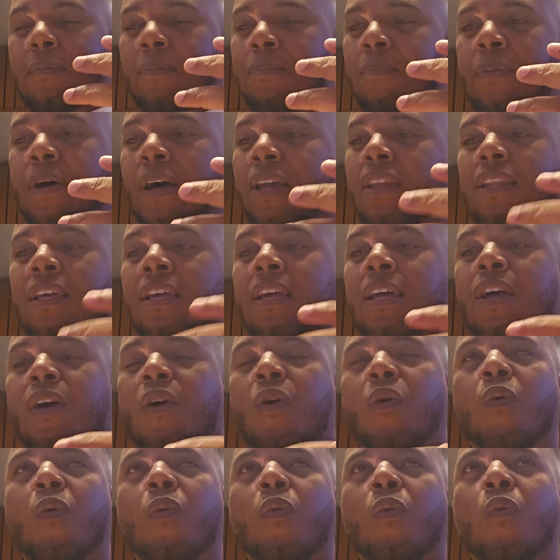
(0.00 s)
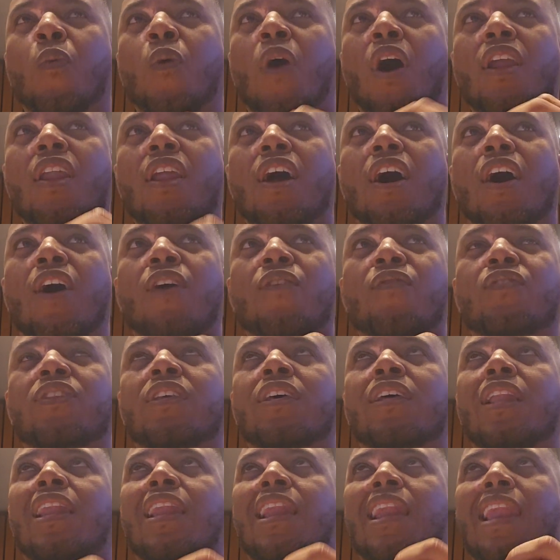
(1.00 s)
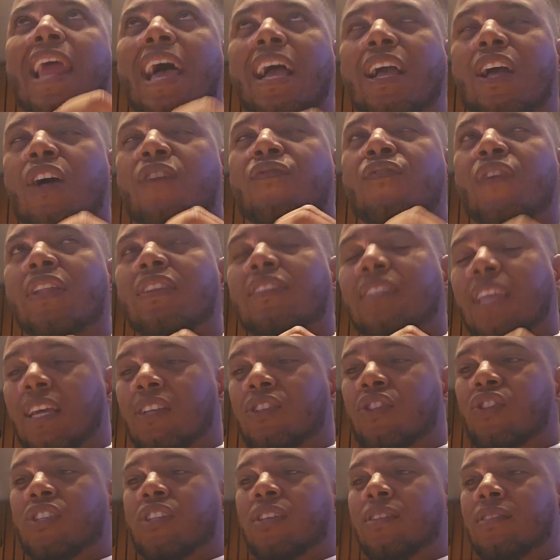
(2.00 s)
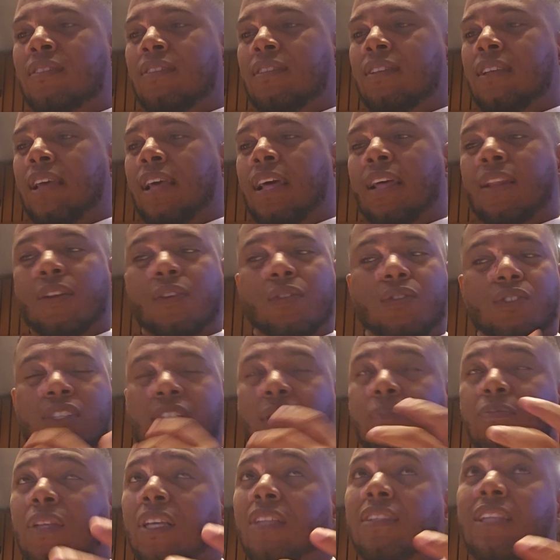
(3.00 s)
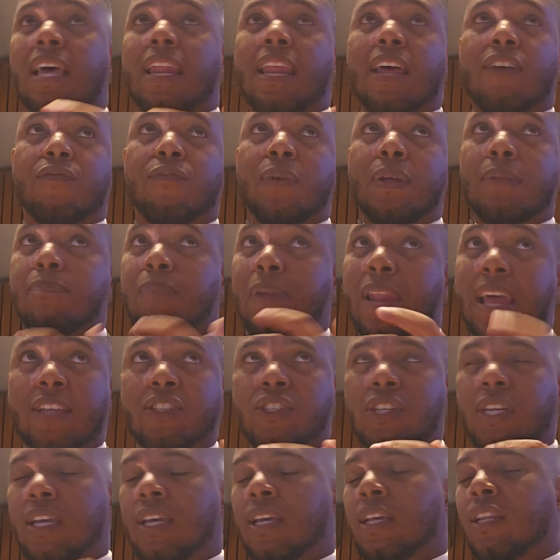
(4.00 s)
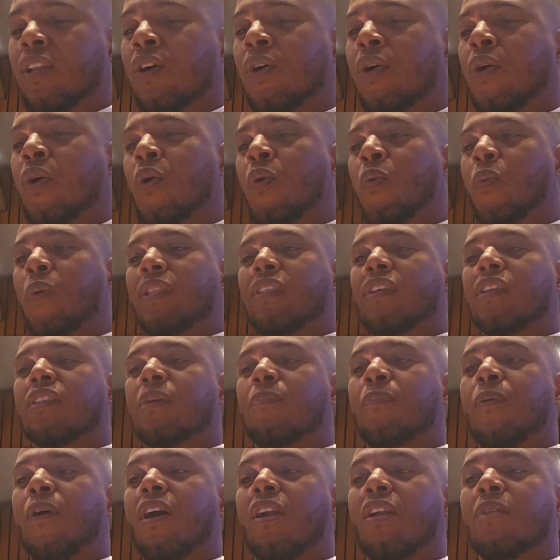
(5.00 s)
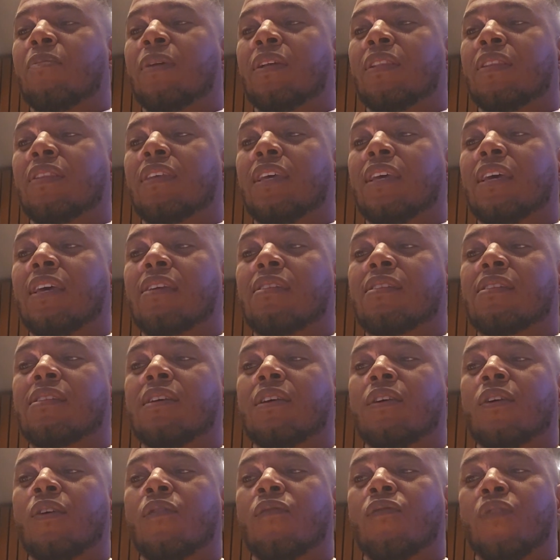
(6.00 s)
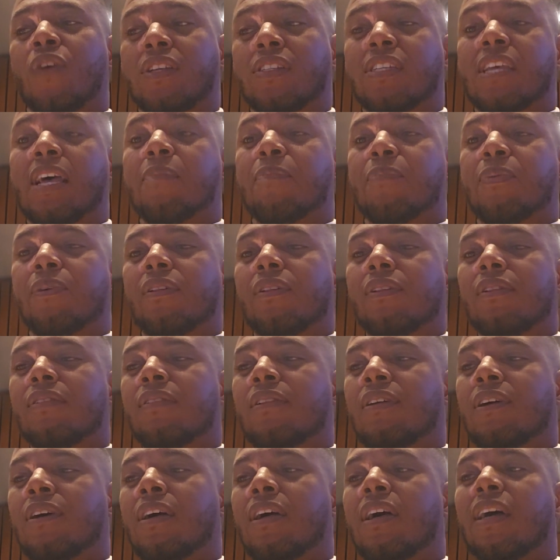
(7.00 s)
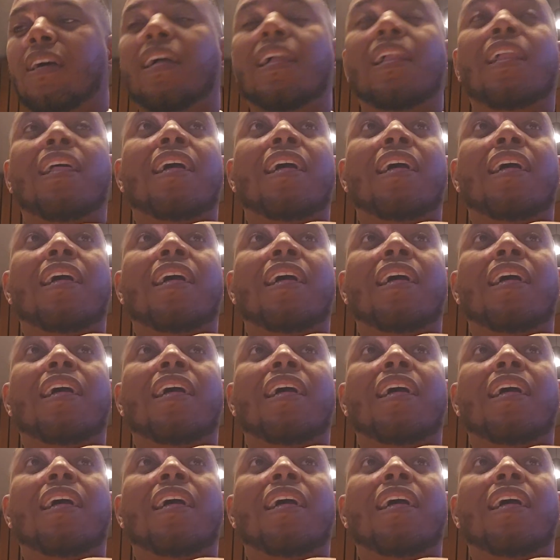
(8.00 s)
but one of the lack of attention, and something that I've been pledging in within the parliament, is, for example, a